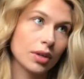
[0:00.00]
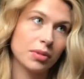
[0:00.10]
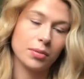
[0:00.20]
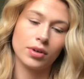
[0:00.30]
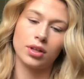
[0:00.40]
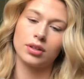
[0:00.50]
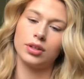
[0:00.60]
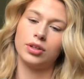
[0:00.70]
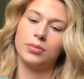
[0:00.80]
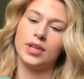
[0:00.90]
I'm going to put a
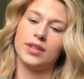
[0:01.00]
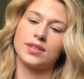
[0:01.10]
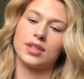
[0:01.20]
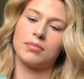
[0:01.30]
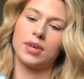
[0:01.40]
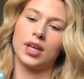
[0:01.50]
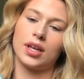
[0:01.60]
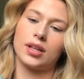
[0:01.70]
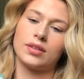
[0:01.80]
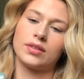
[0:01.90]
little bit of this on my
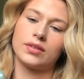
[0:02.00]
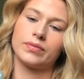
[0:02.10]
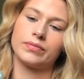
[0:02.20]
hands.